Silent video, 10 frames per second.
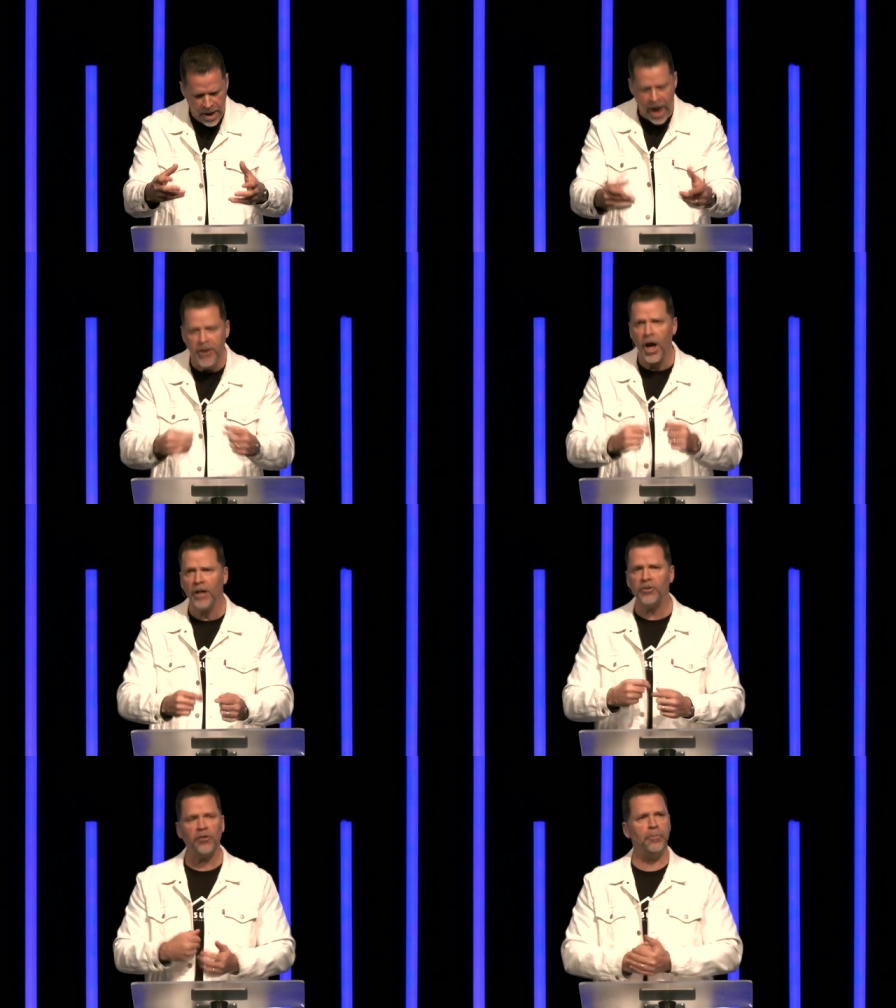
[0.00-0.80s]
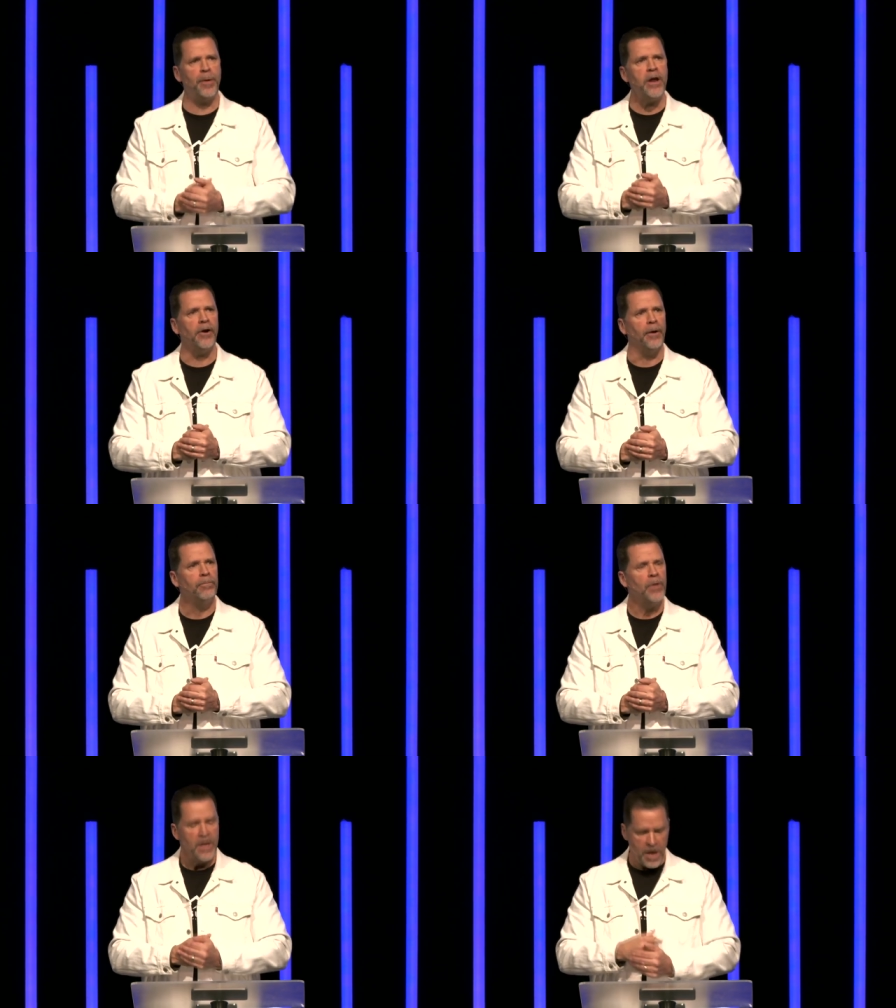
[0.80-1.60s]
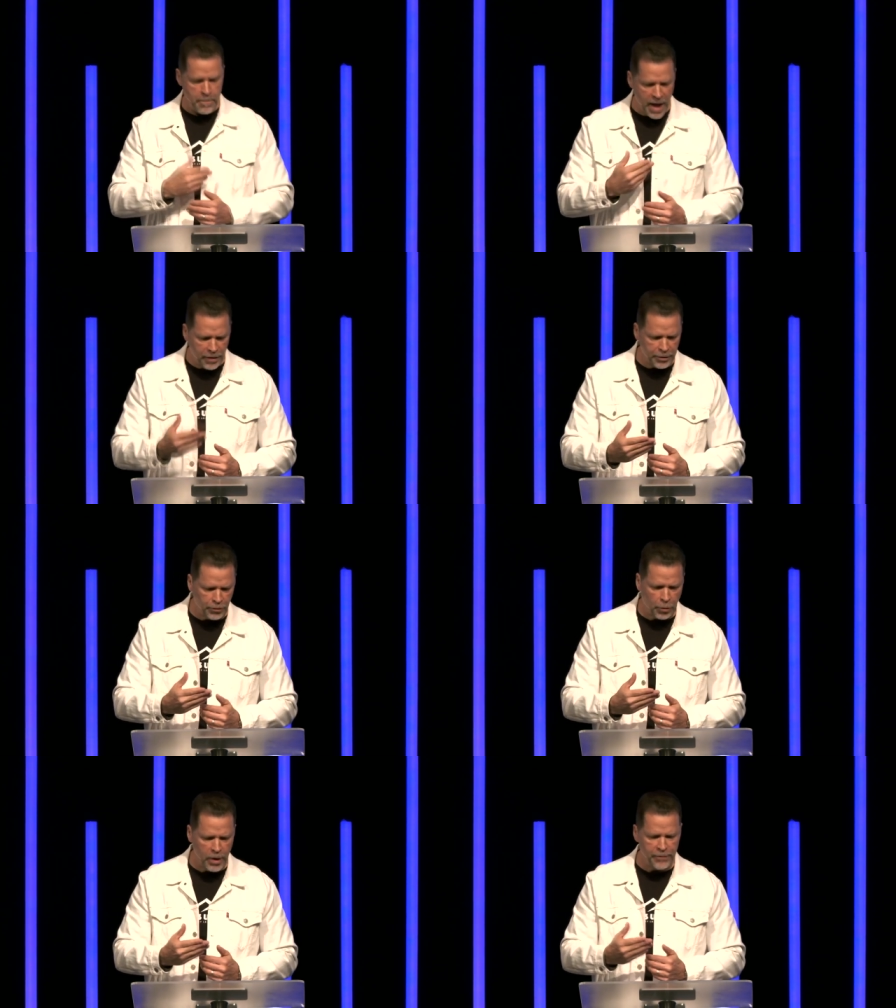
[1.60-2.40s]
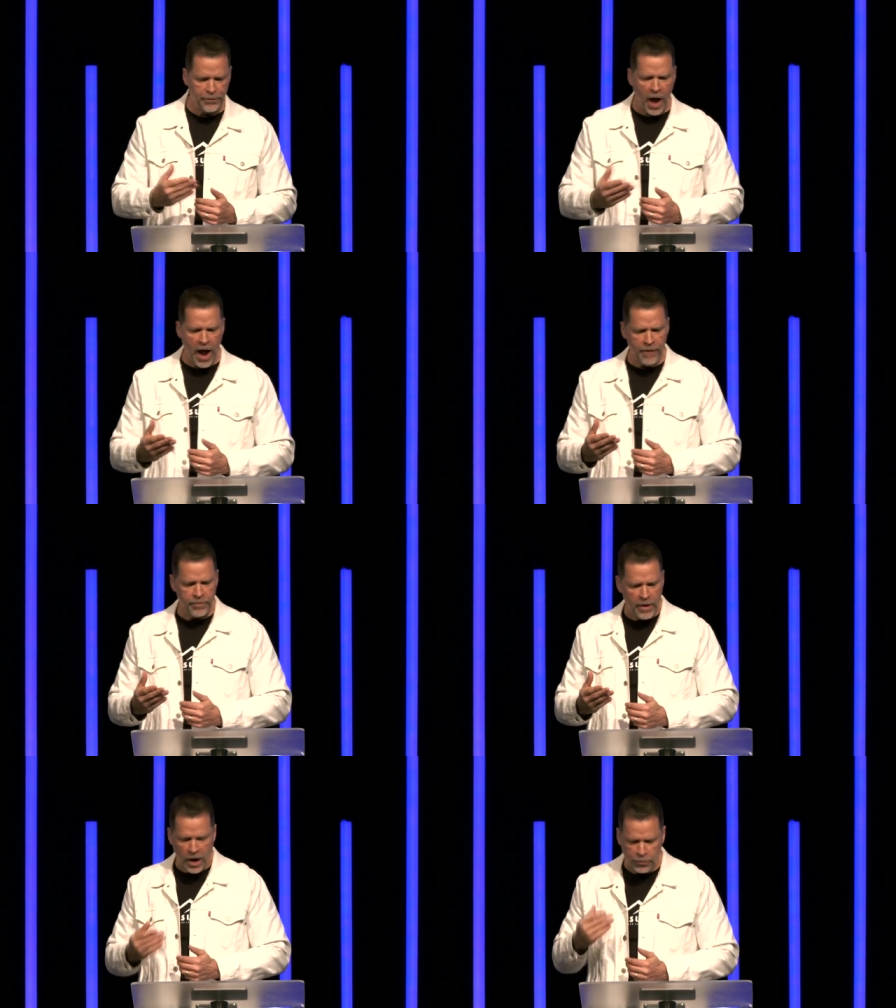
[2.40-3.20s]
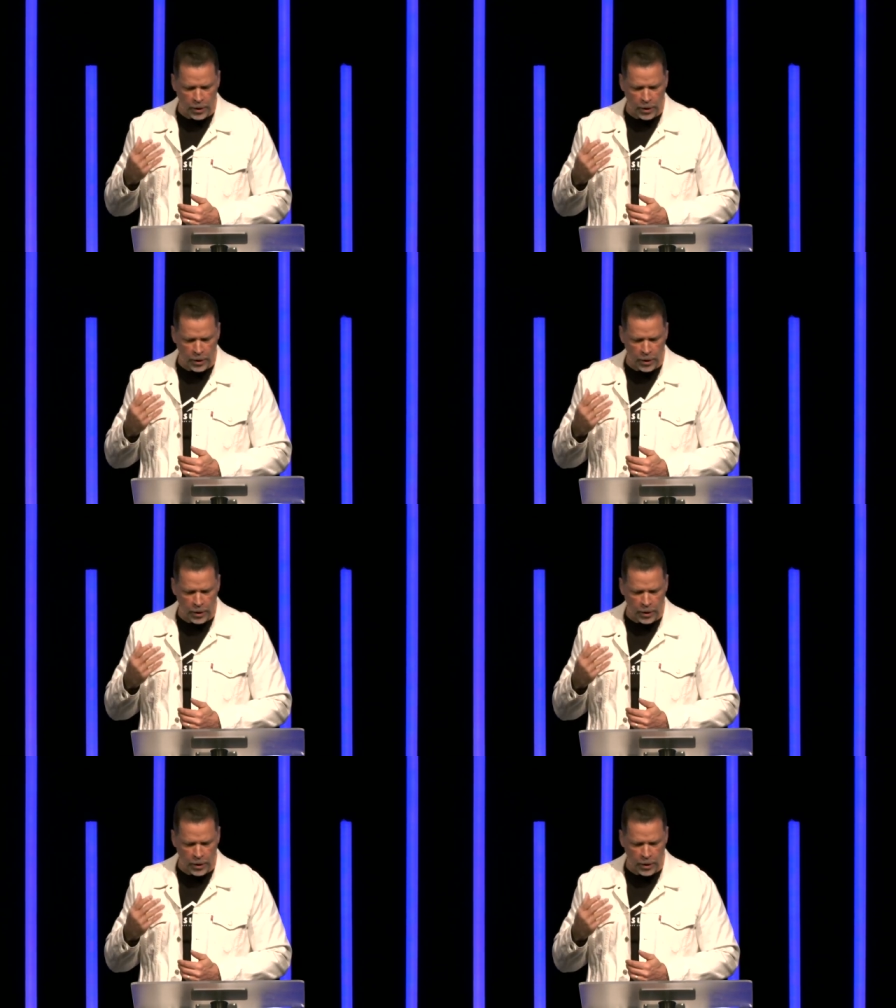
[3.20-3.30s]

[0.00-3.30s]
And not just Peter. In Matthew 25 or uh,